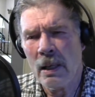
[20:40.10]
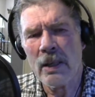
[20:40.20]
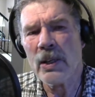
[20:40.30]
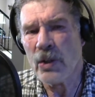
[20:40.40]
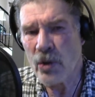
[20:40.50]

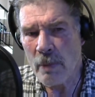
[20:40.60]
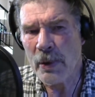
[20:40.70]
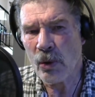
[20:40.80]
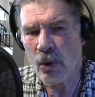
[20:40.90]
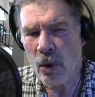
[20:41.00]

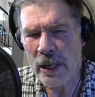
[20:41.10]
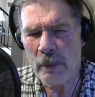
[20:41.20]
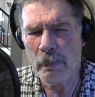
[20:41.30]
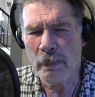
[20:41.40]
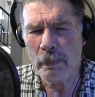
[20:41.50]
contribute quite a
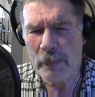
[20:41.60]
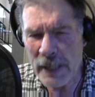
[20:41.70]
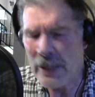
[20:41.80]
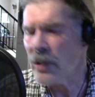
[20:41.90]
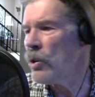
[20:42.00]

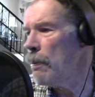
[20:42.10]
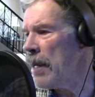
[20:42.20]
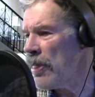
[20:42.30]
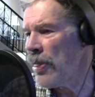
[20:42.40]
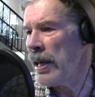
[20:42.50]
bit to
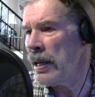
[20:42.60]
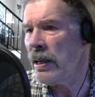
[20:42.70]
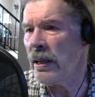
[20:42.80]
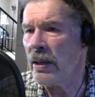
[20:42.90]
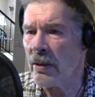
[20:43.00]
methane
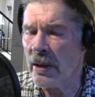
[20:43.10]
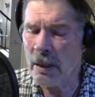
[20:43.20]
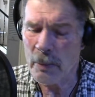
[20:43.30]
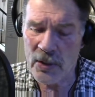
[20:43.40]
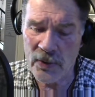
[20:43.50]
in our
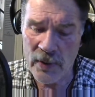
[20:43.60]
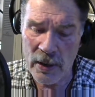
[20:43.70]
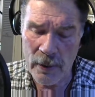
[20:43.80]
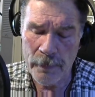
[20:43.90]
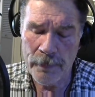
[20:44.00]

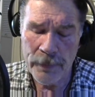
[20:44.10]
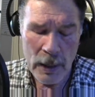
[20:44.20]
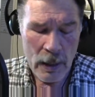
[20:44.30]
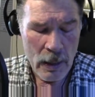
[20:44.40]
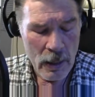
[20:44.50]
atmosphere.
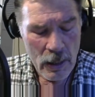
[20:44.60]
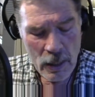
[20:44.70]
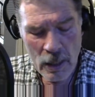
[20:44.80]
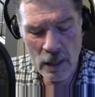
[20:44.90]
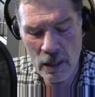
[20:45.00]

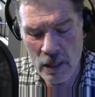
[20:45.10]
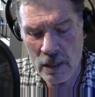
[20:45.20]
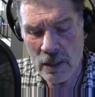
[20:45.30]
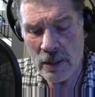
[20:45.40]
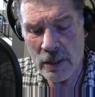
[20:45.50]

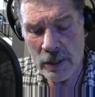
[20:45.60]
And